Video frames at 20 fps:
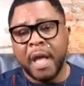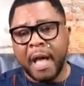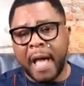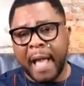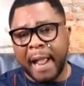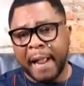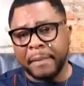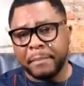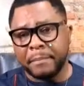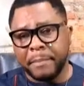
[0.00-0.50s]

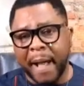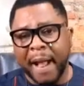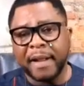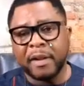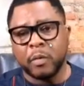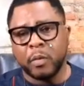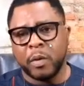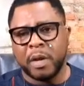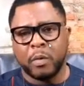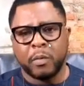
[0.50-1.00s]
And by
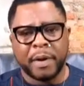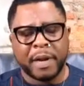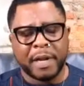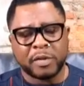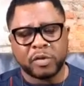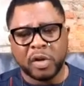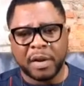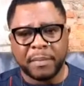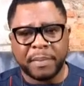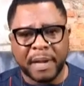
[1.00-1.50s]
the way, when I
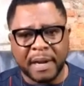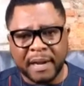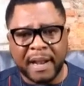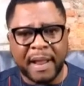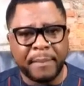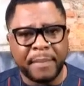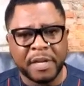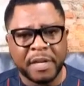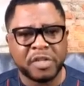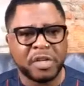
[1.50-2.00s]
talk about
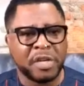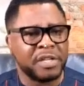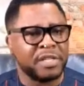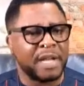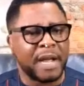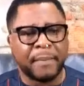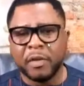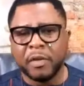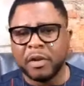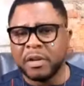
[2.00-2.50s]
climate change,
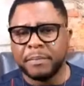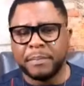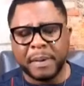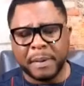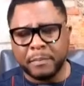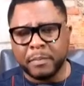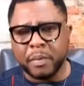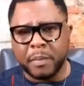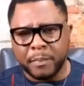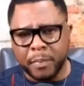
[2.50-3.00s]
I'm not a
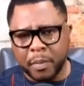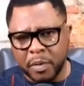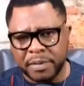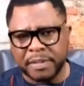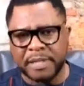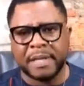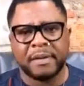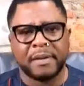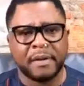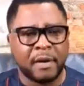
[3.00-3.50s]
big
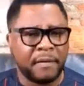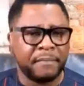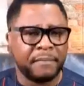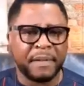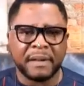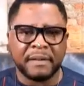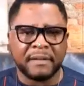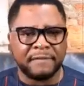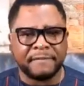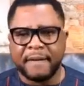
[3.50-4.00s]
proponent
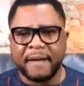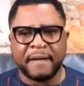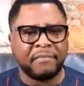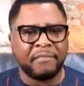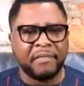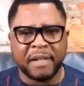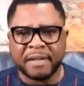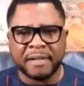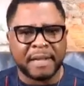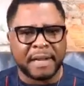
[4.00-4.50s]
about the fact
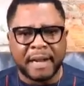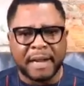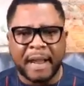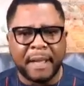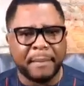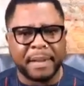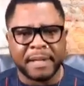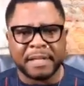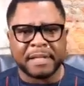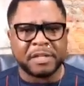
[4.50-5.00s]
that the
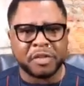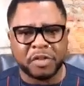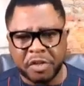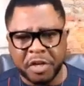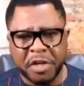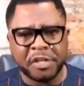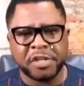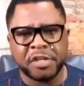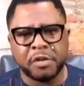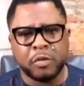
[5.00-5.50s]
climate is
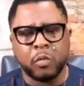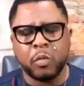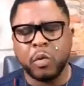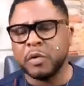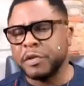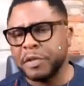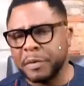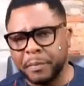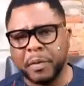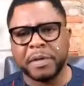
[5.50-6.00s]
changing.
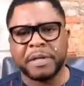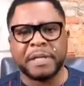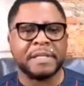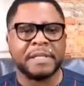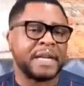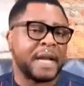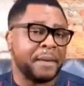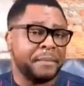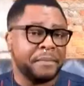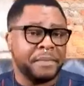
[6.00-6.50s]
Once upon a
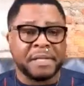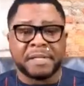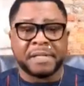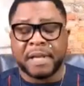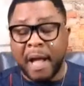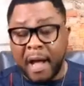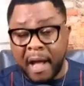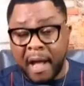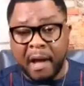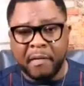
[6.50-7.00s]
time, the
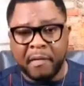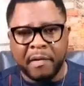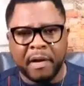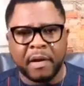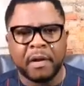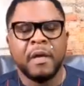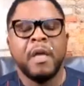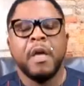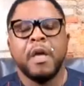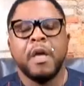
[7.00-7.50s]
Sahara
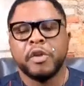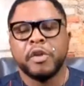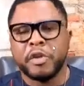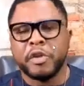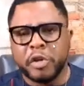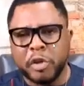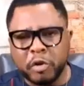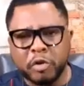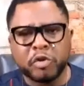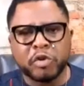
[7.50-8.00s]

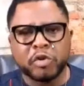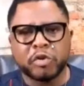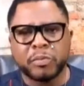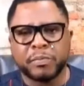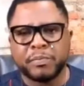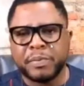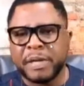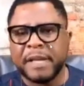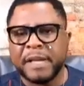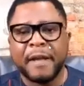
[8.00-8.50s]
used to
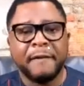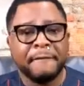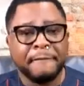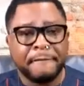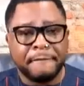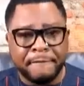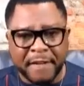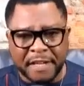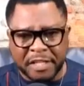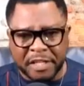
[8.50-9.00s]
be
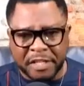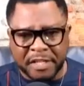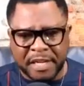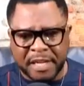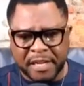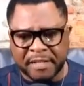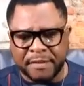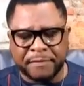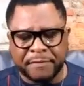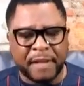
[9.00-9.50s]

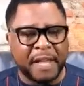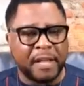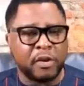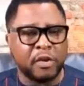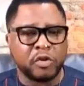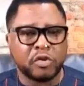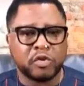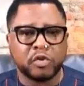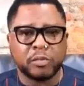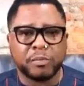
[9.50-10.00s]
vegetative. It
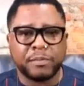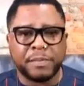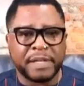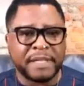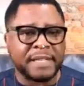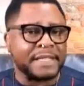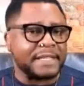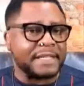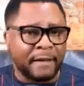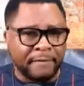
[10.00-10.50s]
used to be
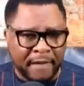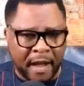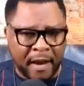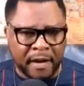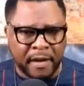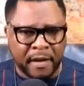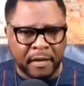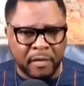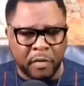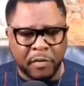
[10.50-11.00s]
the
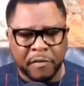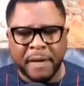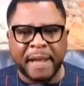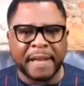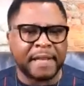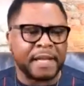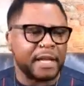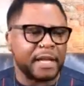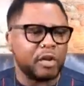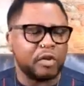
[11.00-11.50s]
savanna, all
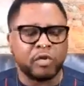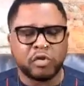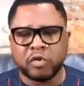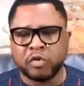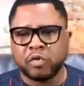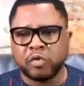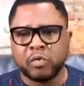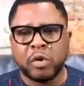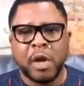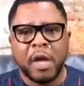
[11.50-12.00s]
right? It used
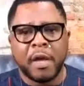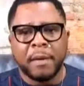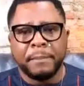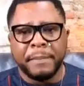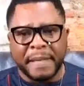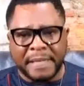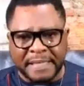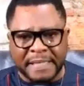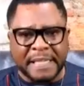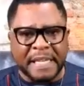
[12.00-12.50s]
to
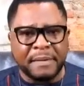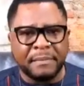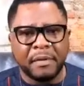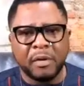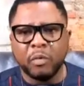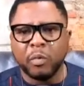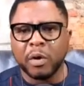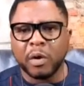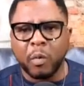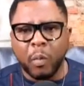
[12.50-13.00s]
be
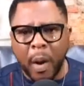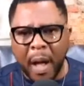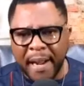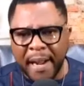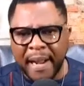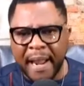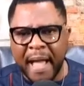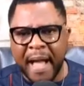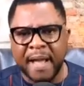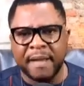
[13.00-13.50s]
teeming with
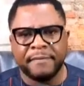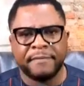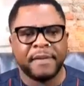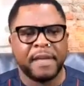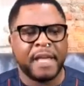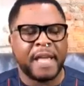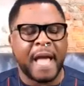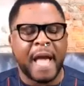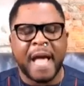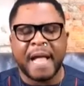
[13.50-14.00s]
wildlife.
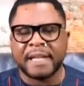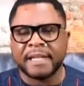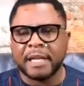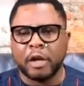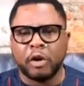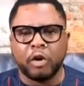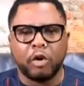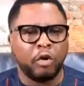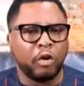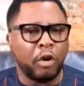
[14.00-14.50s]
It had
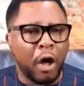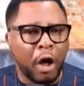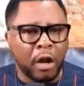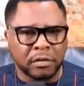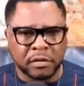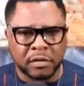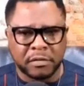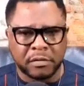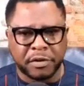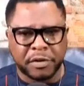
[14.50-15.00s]
a
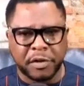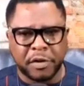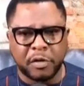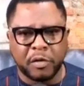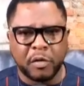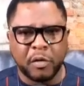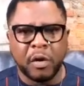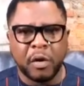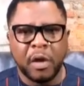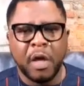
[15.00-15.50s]
lot,
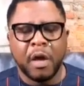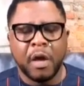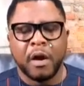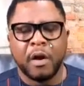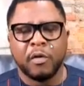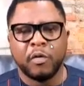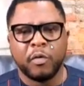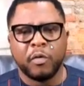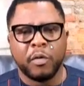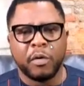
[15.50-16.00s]

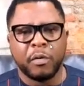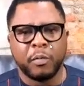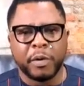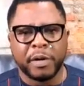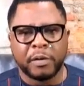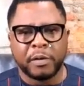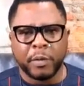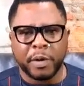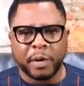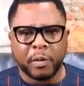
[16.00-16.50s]

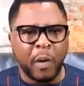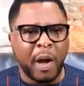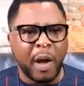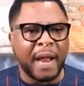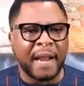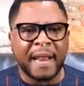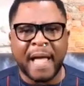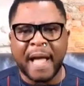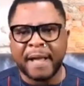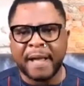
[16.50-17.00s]
with
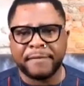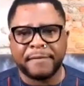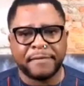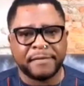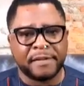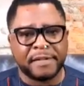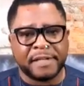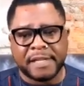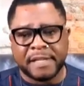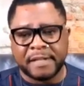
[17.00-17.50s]
wildlife.
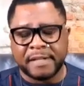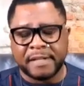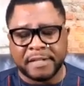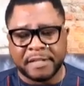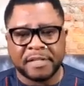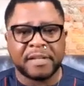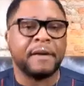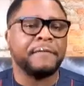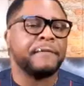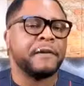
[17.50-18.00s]
The
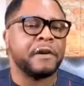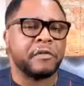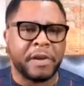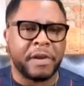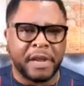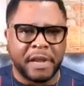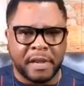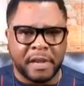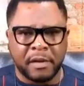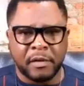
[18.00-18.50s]

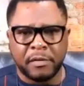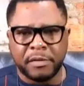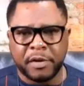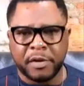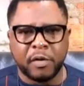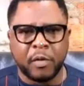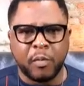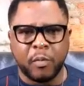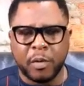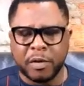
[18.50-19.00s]
safari,
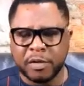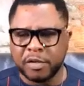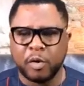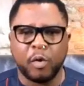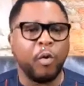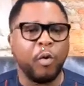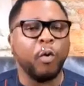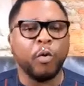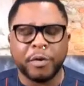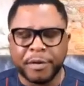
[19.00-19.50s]
was the
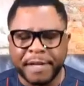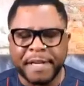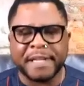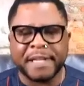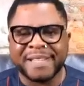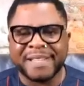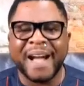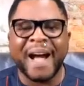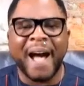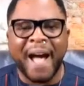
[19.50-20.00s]
whole
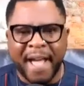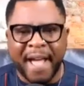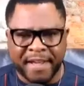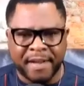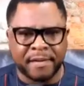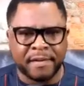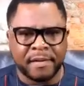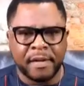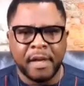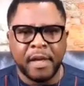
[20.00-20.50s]

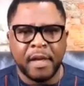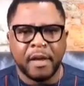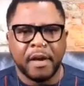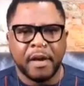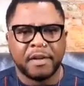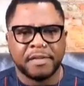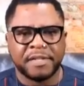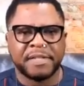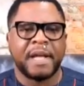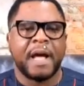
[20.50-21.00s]
entire
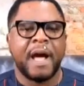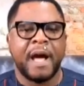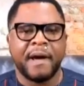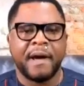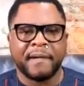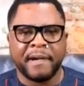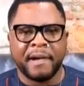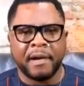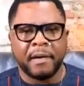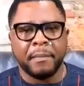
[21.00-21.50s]

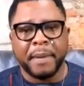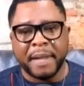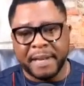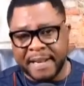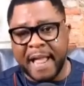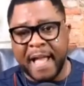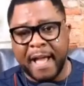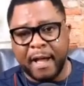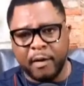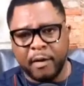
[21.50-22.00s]
Sahara. But
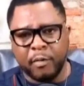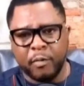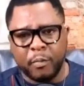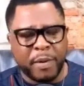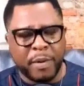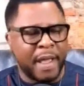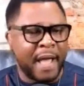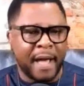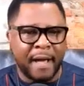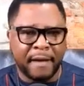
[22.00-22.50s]
now
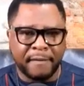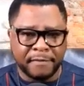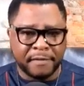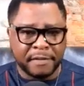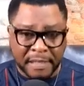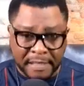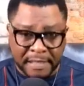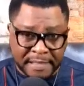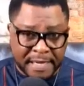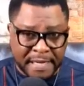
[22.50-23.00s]
we have
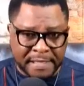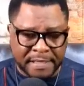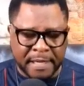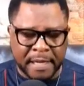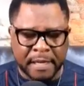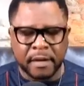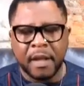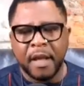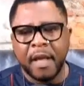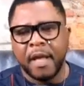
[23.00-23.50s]
the
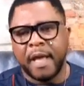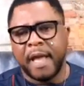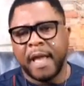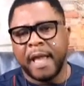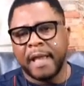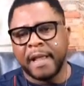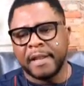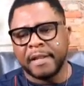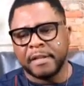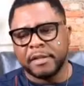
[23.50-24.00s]
desert.
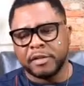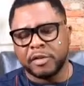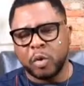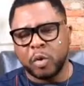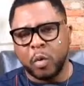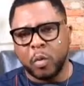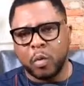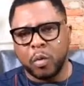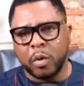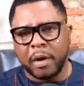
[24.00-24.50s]
And
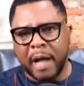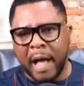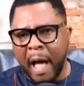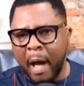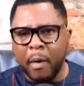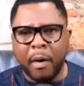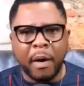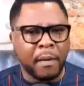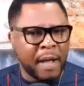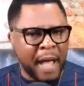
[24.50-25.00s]
so
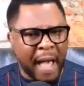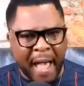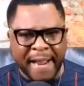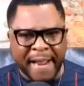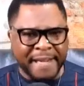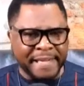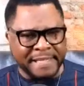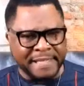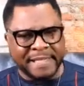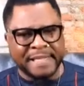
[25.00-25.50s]
our
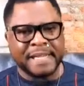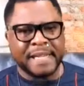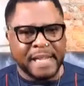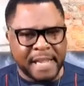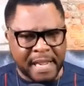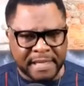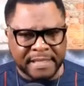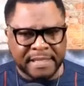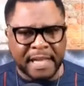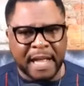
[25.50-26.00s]

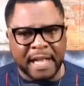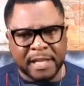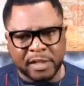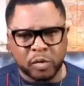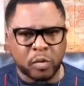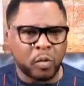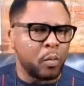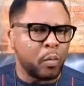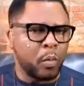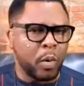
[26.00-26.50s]
ideas as
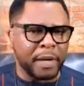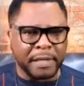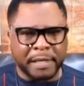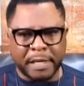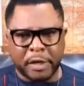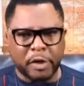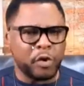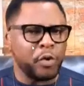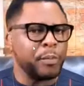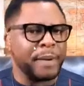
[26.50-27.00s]
to what
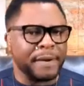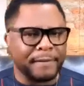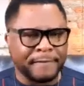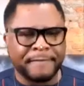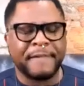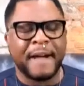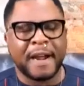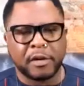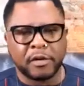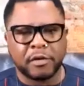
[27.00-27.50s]
the human
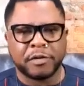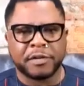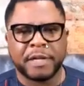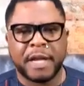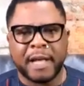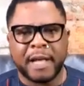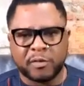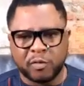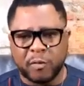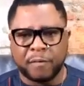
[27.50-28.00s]
factors
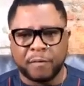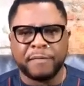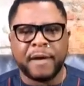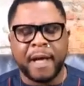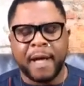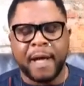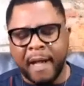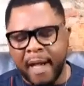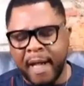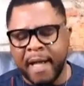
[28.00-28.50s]
are so
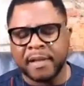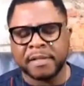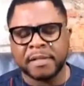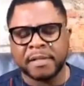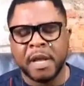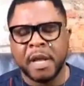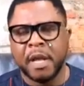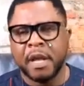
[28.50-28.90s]
far as,